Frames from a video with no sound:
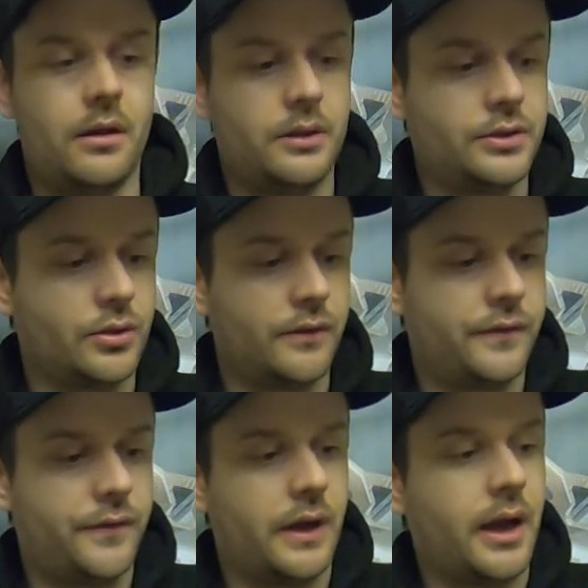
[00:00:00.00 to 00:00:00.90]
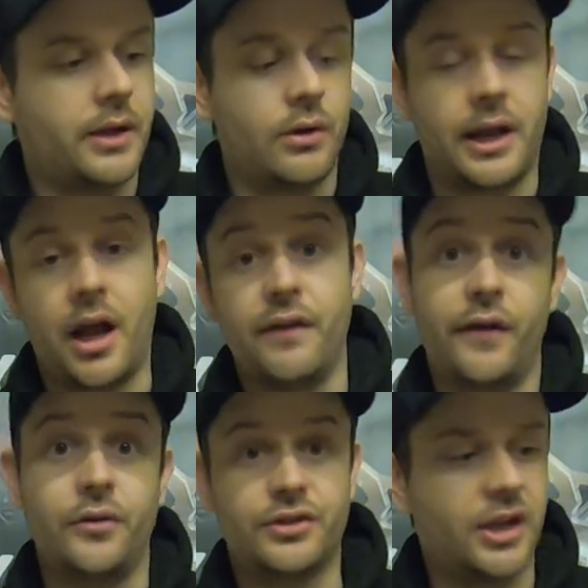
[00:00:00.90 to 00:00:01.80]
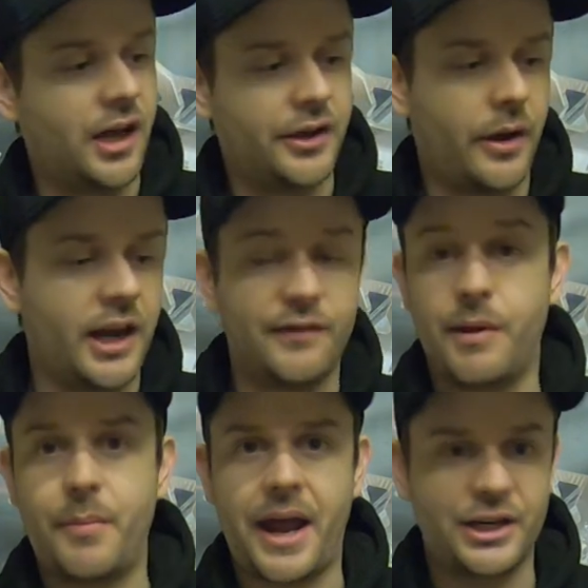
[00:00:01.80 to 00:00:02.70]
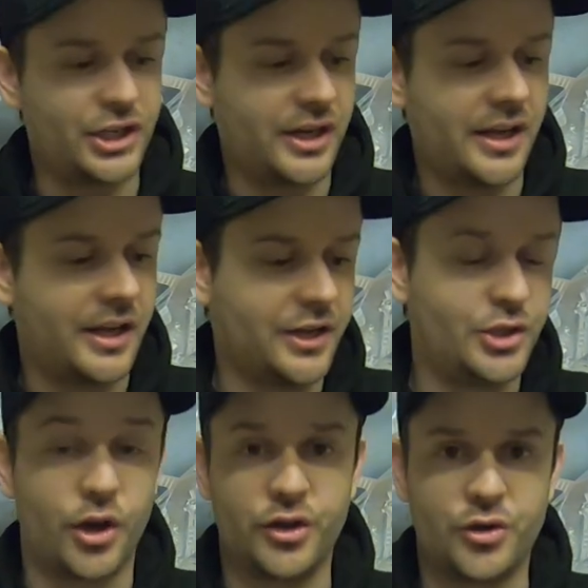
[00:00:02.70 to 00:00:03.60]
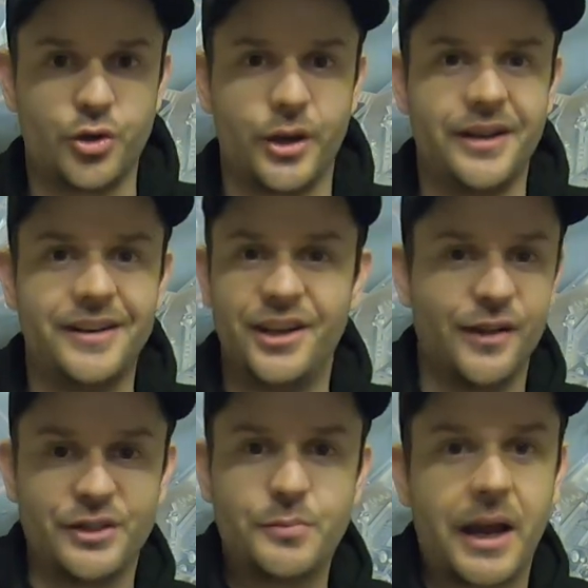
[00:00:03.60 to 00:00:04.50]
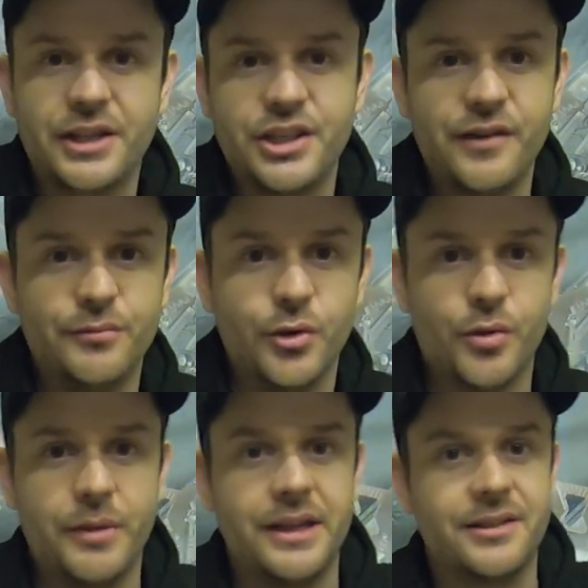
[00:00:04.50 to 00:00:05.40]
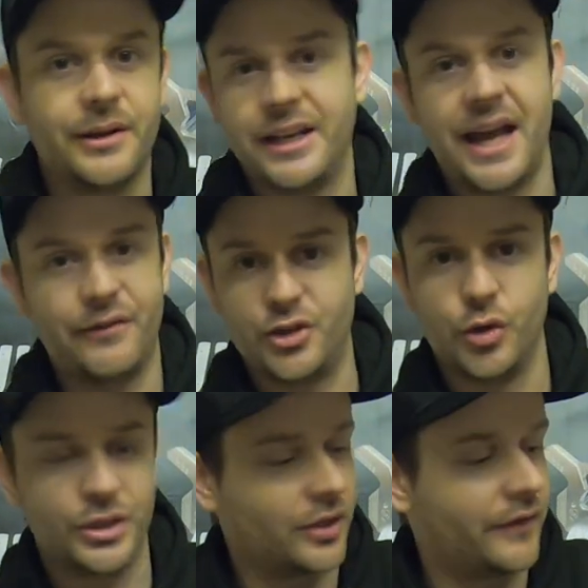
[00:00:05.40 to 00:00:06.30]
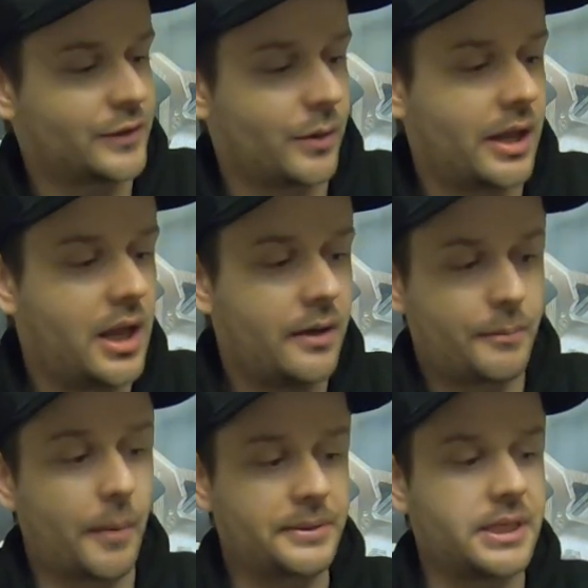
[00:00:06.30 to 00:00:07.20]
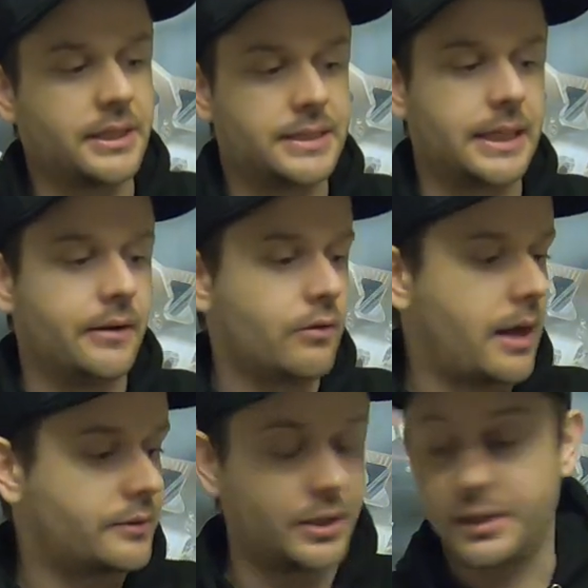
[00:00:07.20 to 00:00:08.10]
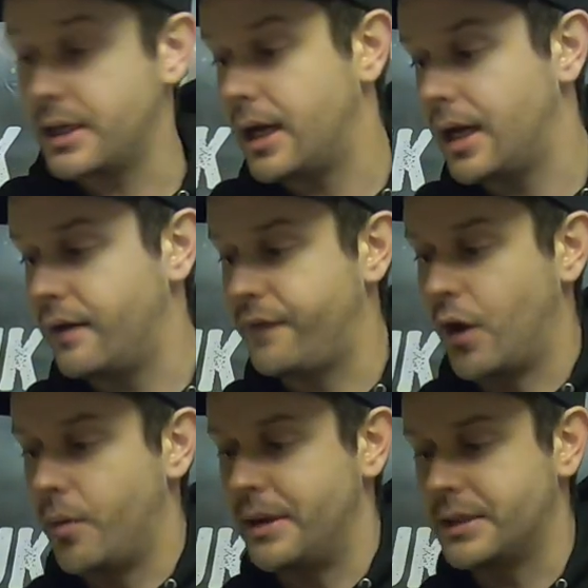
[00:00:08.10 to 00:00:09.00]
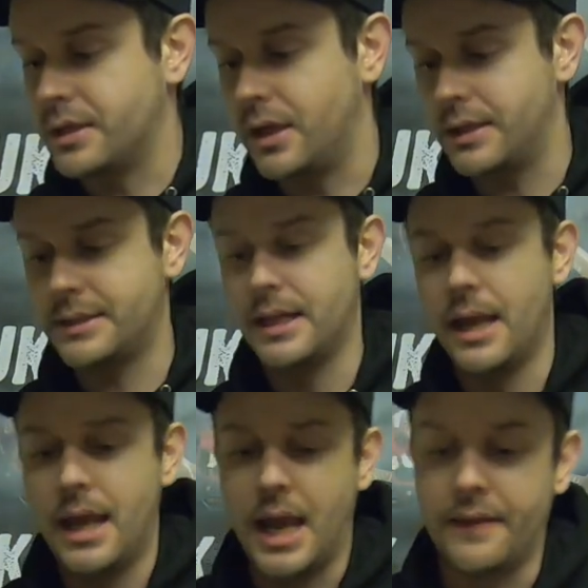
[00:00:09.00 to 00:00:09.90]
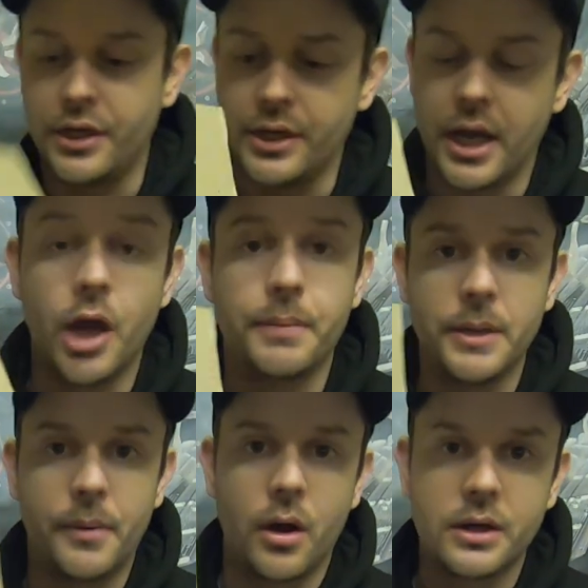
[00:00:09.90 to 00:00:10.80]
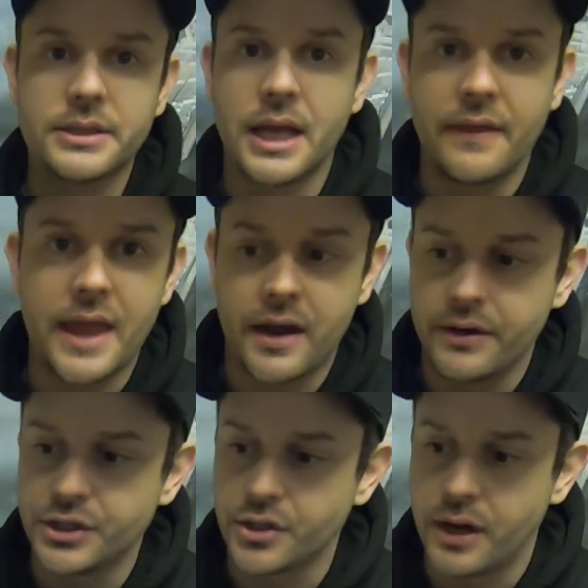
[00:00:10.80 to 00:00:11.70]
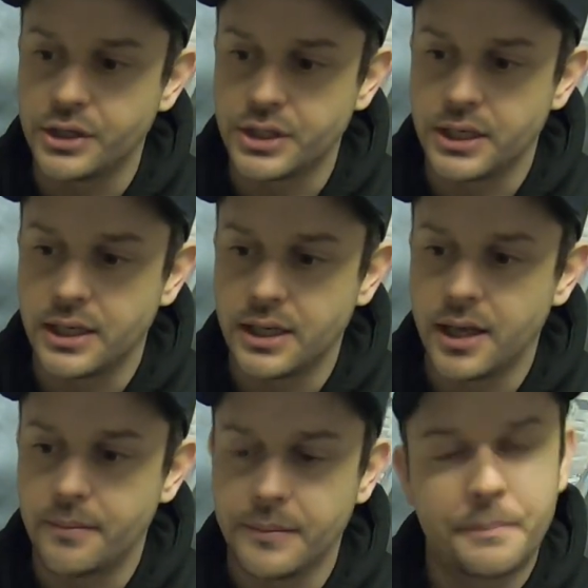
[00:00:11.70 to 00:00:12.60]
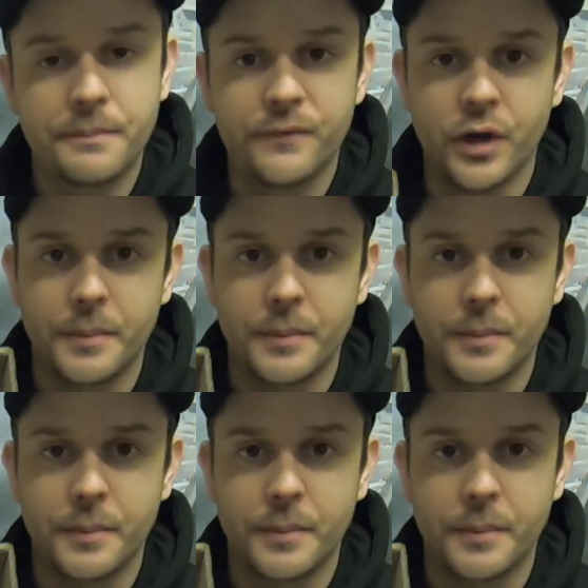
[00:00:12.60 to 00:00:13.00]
sort of, uh, I call it like iPhone style. You know, I love my packaging, uh, and John at Detroit loves his packaging even more than me, so I didn't have a choice on this one. Proper C N C routed uh, foam inserts, and then you're going to open your box, and there is your engine, um, fully